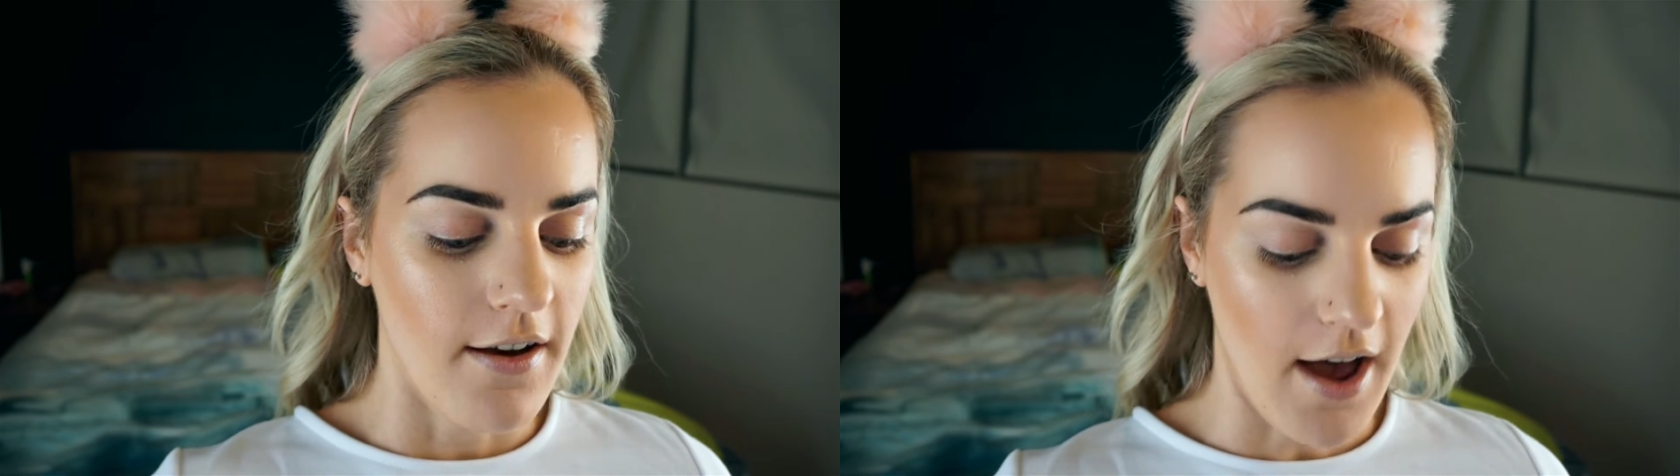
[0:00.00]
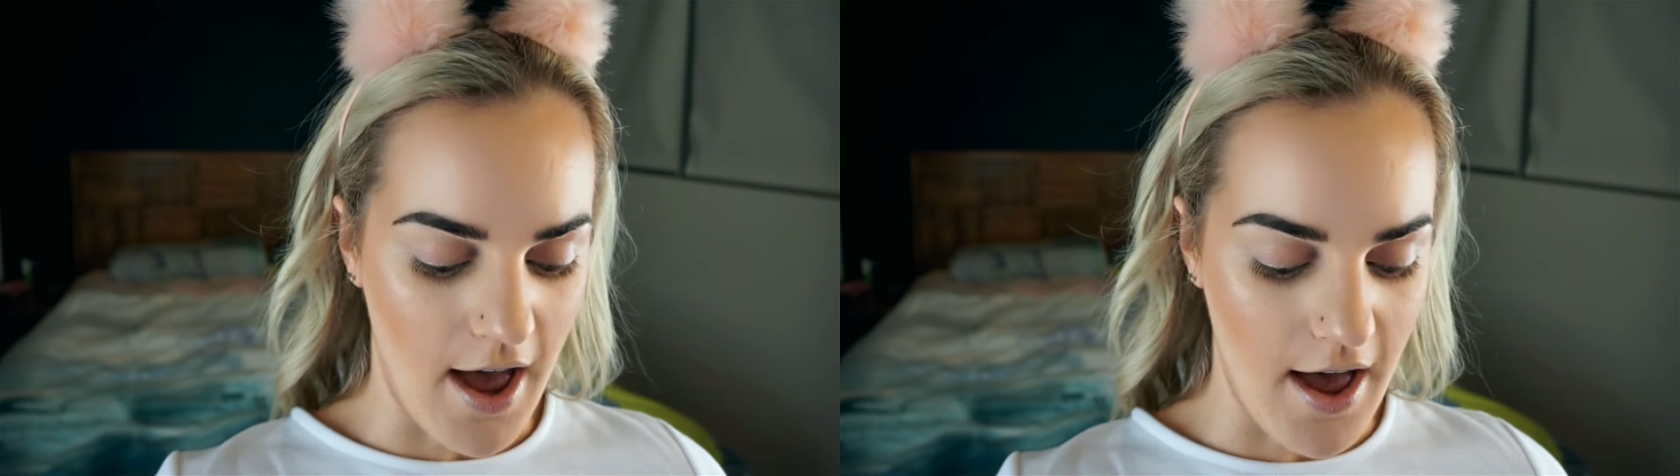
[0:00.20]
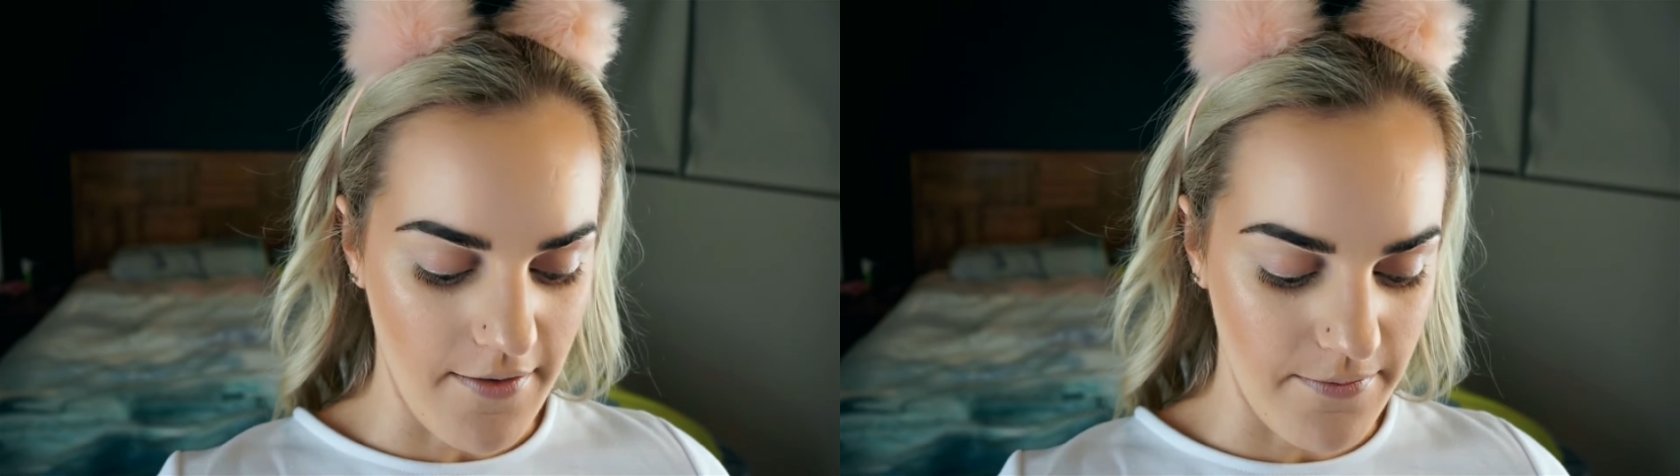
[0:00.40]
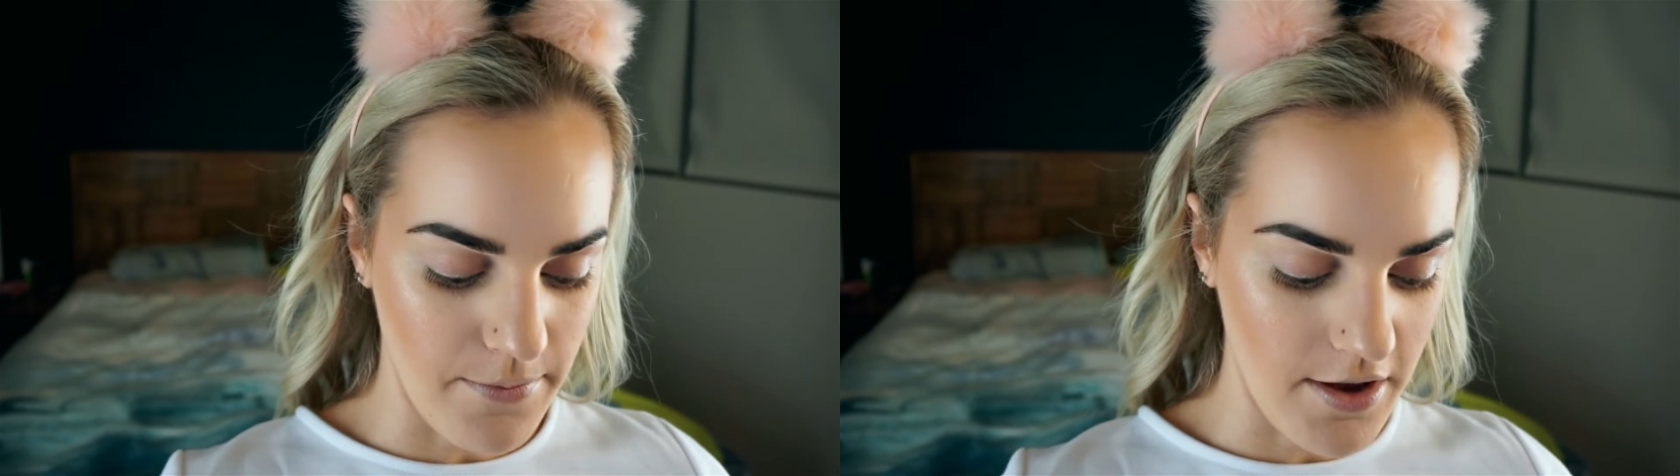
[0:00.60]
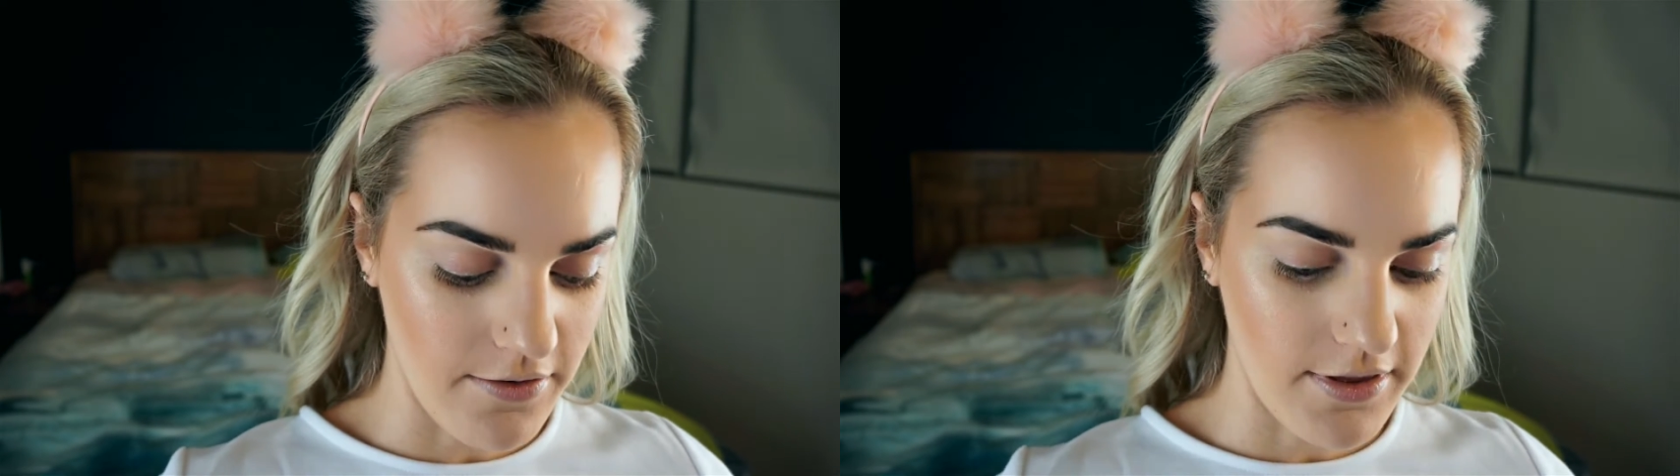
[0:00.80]

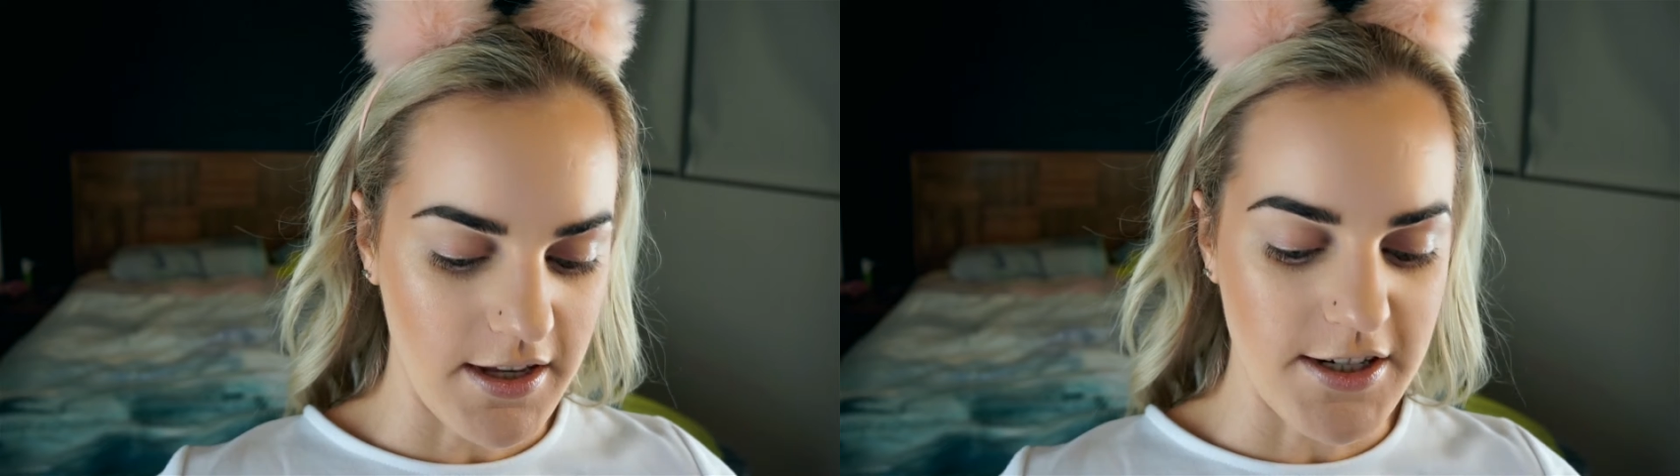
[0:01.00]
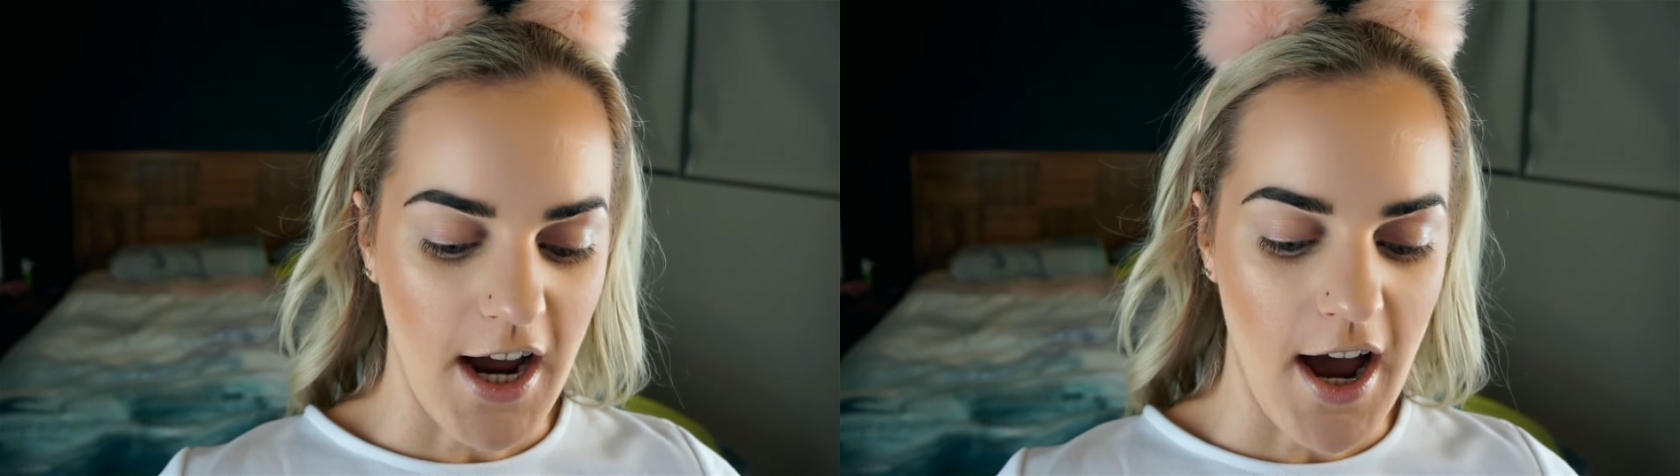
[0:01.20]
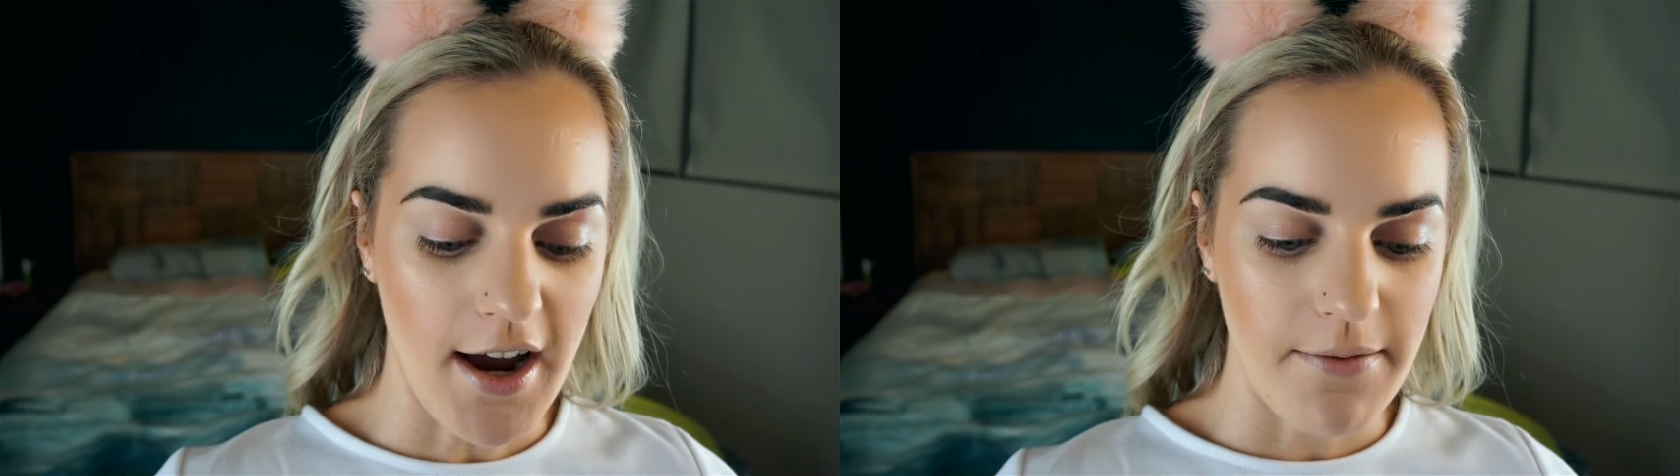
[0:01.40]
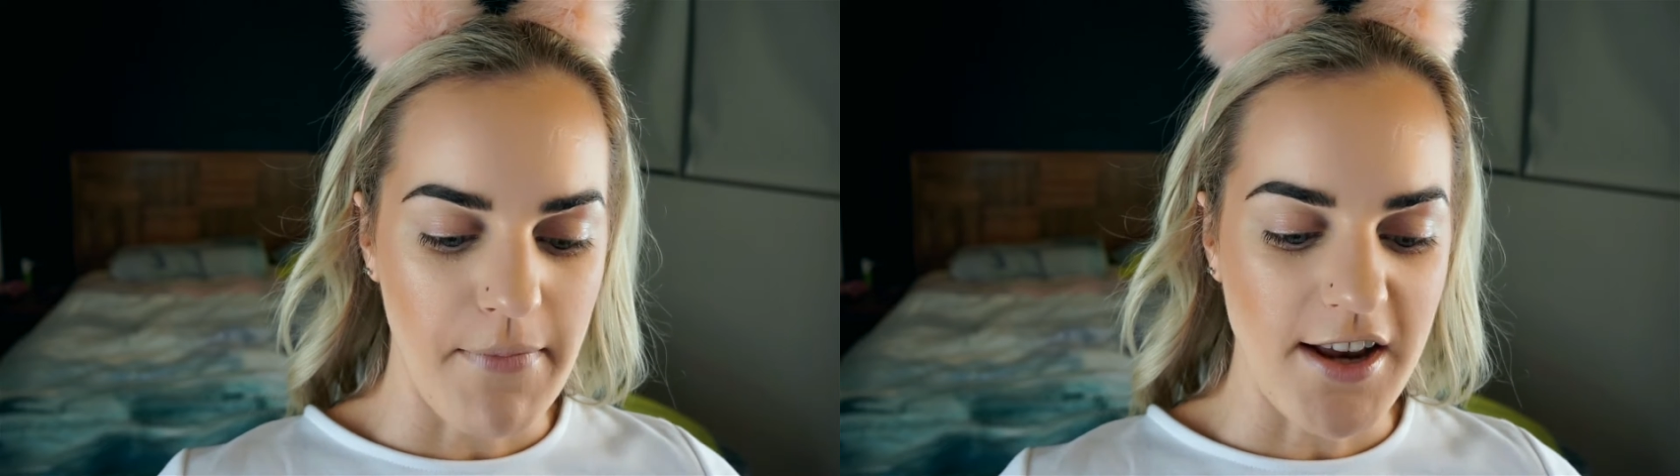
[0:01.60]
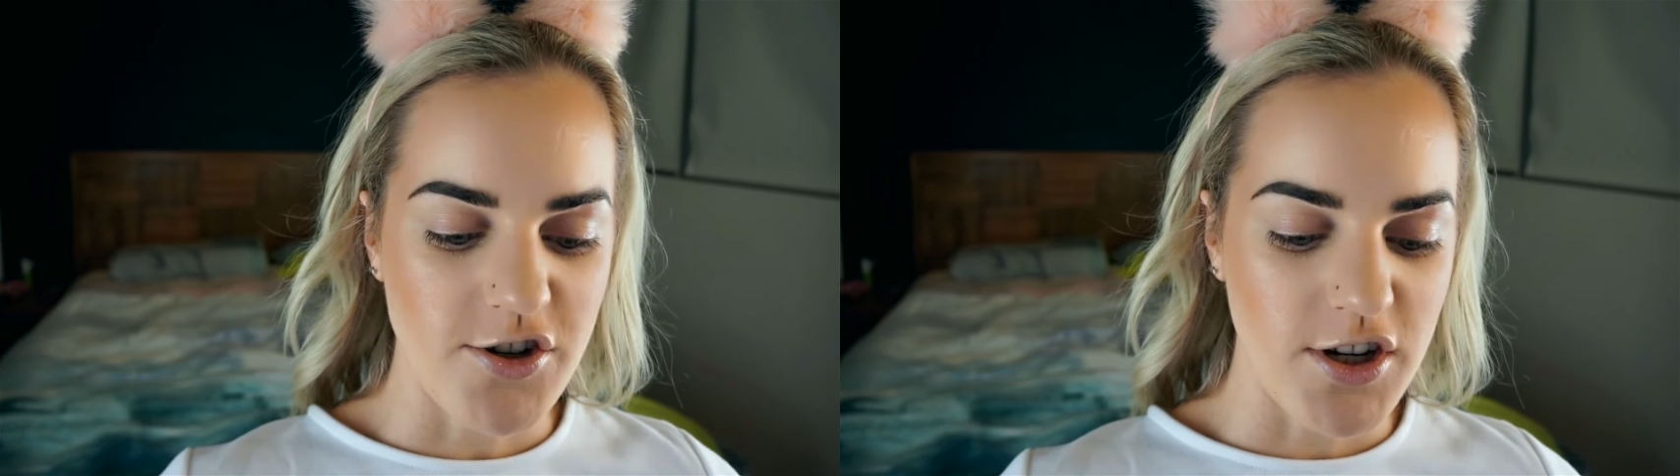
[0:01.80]
the Dark
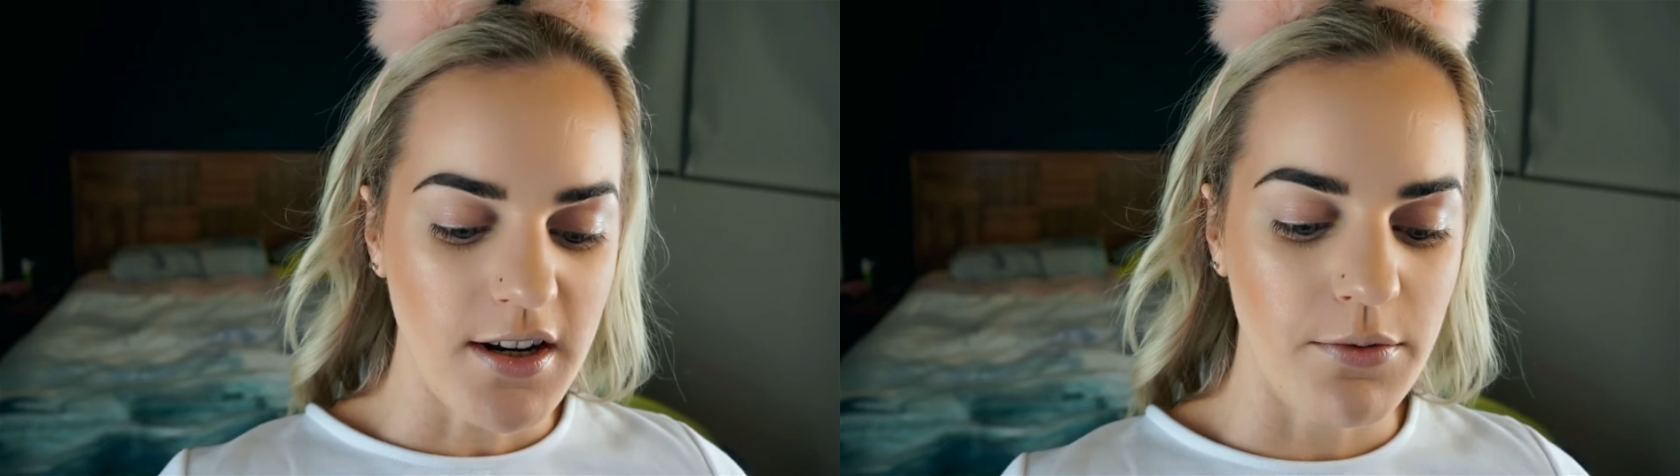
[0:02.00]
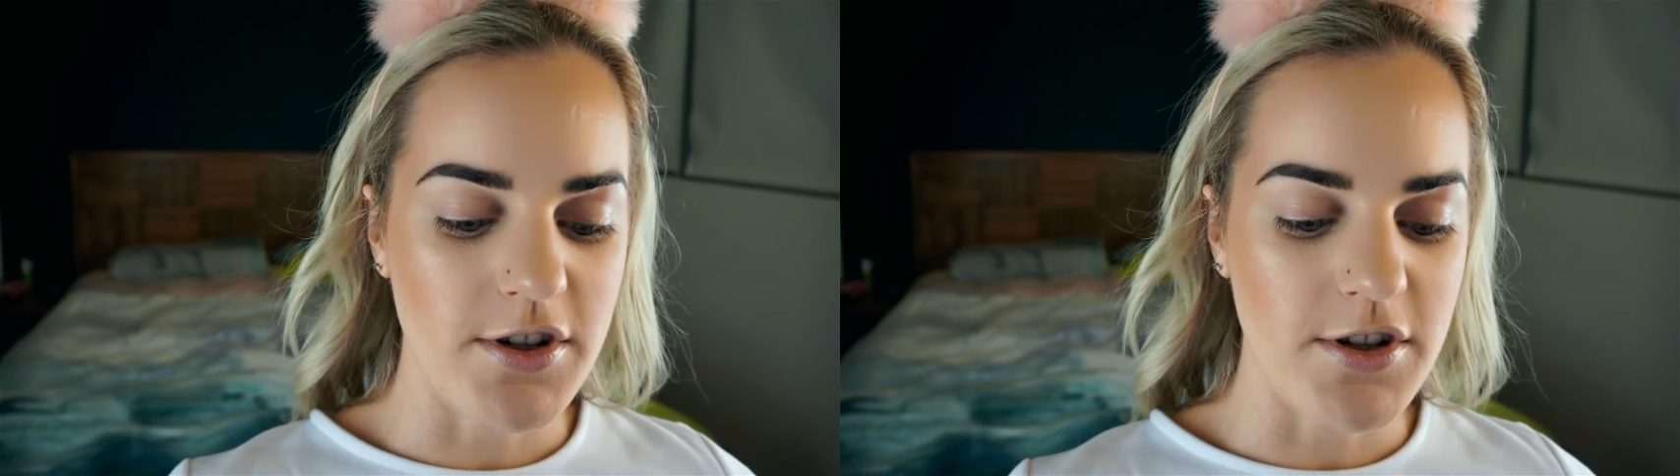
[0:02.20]
Magic,